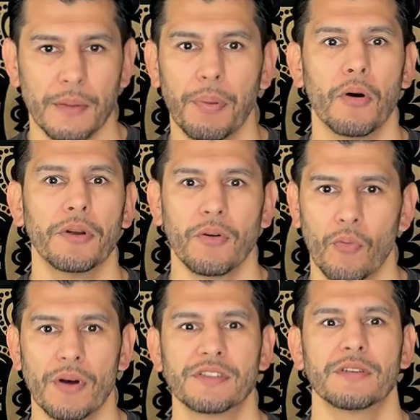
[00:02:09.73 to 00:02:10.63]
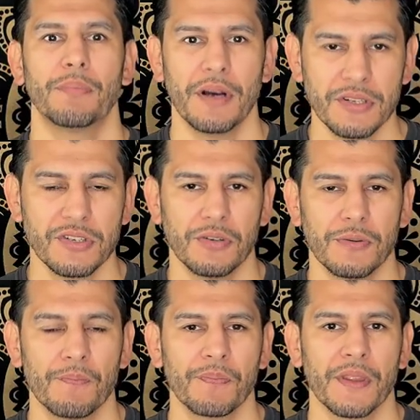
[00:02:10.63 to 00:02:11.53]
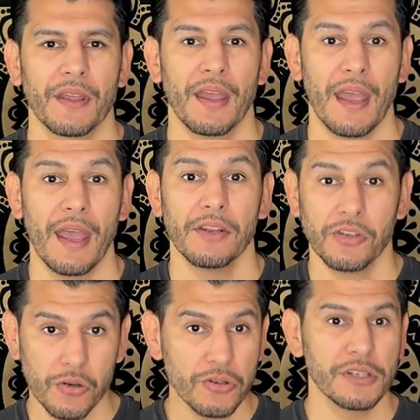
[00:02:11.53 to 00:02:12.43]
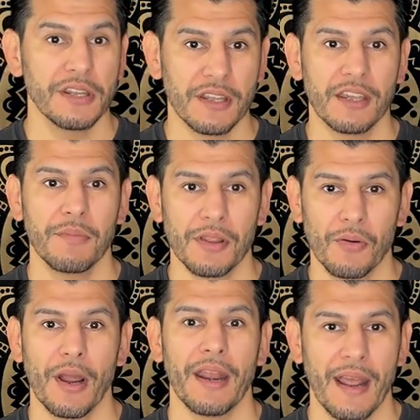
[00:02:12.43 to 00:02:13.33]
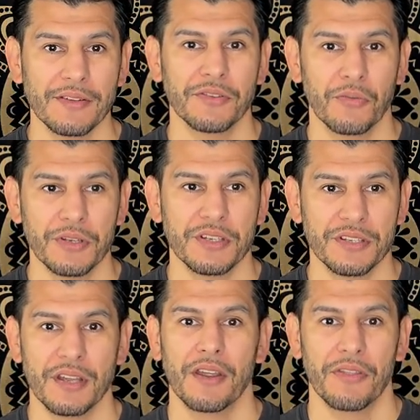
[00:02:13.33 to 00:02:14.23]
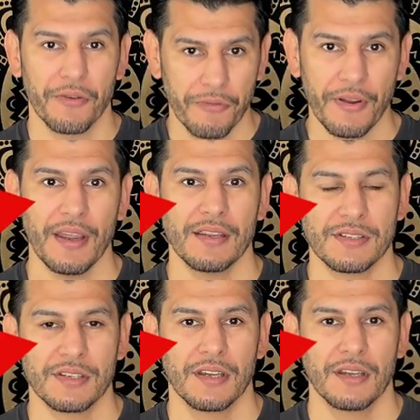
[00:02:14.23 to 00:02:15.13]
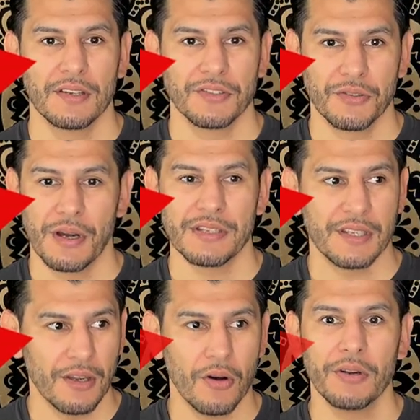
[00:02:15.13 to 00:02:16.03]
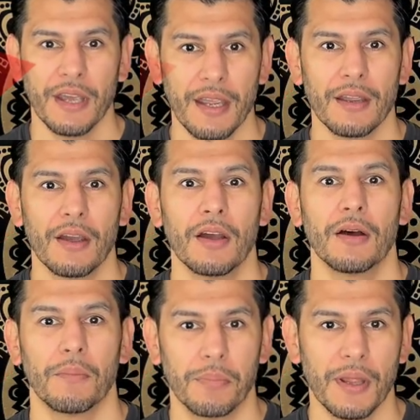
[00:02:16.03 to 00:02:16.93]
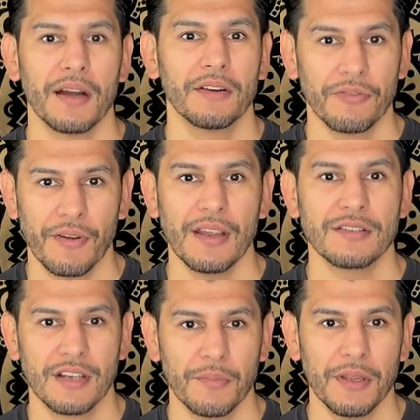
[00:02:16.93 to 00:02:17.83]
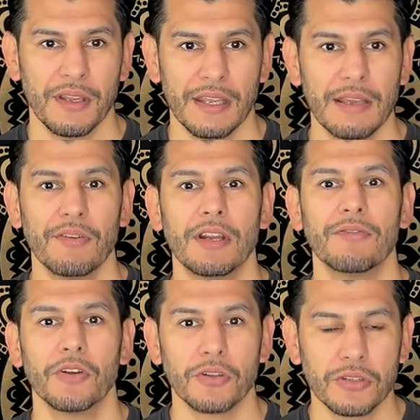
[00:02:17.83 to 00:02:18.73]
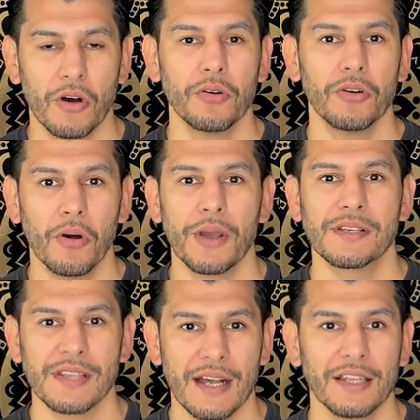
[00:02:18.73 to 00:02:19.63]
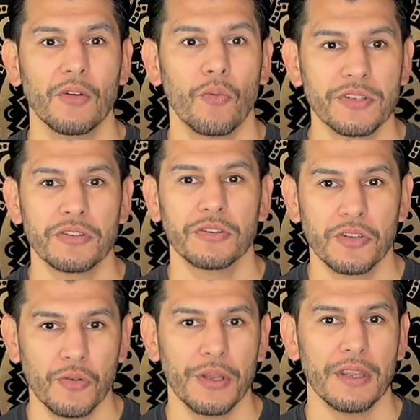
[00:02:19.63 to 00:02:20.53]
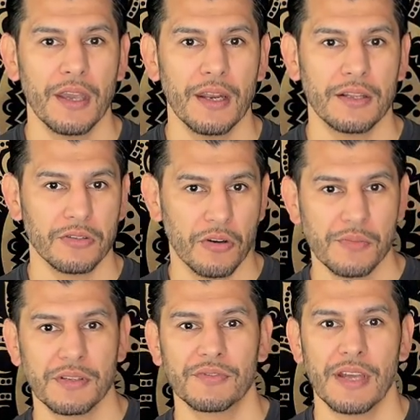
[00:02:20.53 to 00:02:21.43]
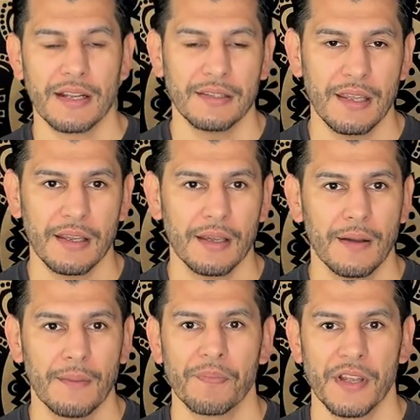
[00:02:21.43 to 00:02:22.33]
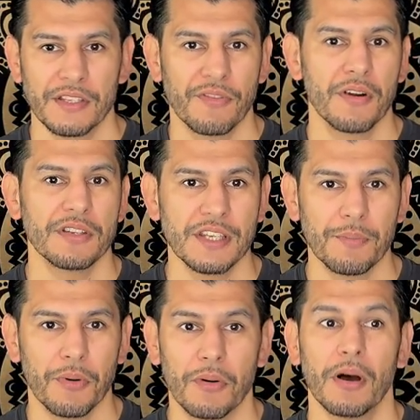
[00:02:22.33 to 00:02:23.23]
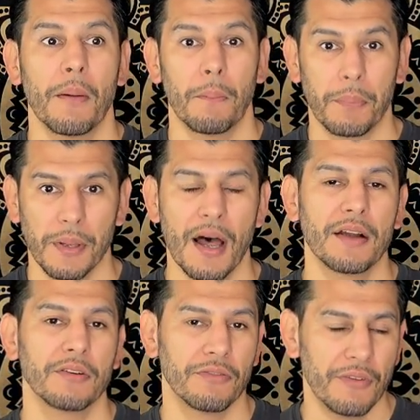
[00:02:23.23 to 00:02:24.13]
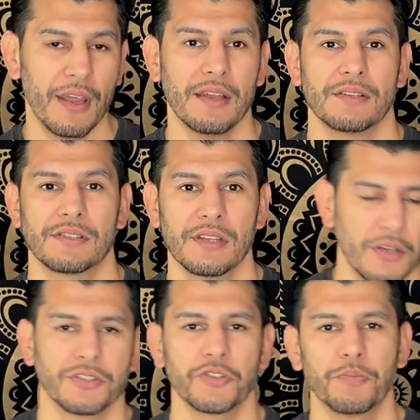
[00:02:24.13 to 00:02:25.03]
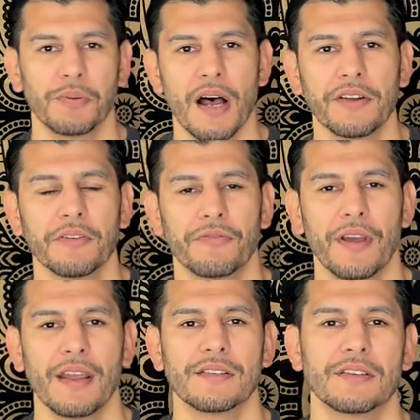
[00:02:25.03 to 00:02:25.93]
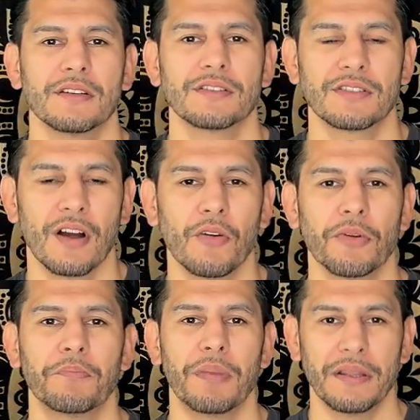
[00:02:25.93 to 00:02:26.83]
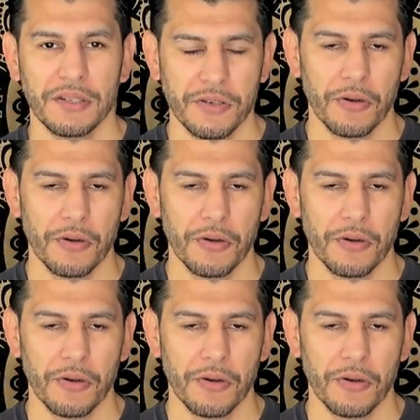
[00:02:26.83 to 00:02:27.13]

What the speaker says: opponent wants to punch you? And usually they give me the right answer, which is their face. So I say, okay, block your face, dummy. Even if you don't know exactly what you're doing yet in terms of technique, it's very simple. Block your face. So to block your face, start with bending